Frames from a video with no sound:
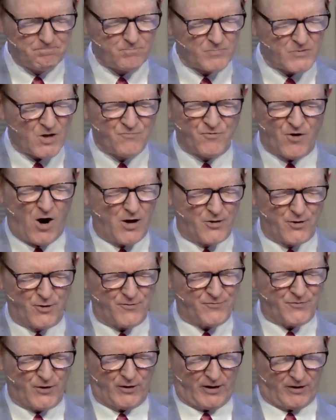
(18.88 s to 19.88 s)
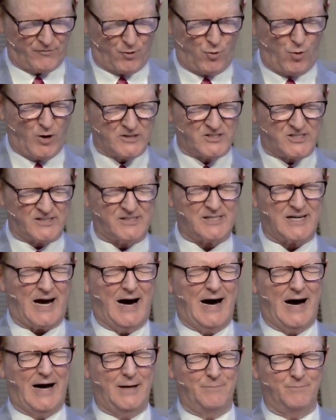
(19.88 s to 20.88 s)
Father, if there ever was a
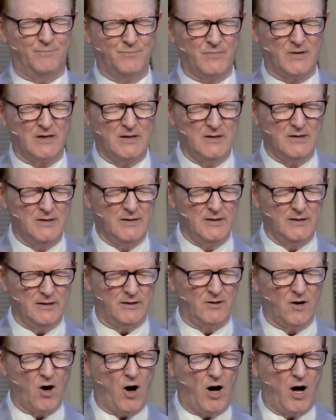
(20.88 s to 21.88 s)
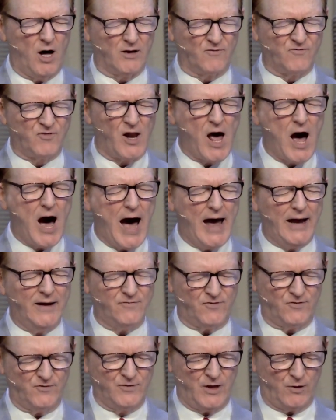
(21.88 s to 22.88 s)
time in all of
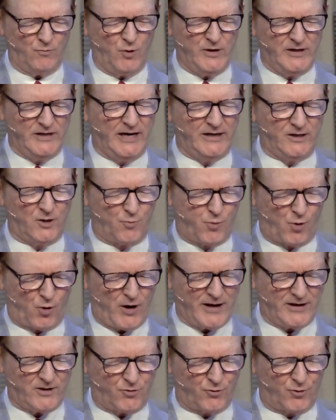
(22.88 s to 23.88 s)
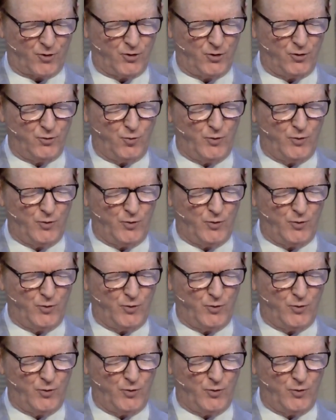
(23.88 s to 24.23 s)
life that we need a breakthrough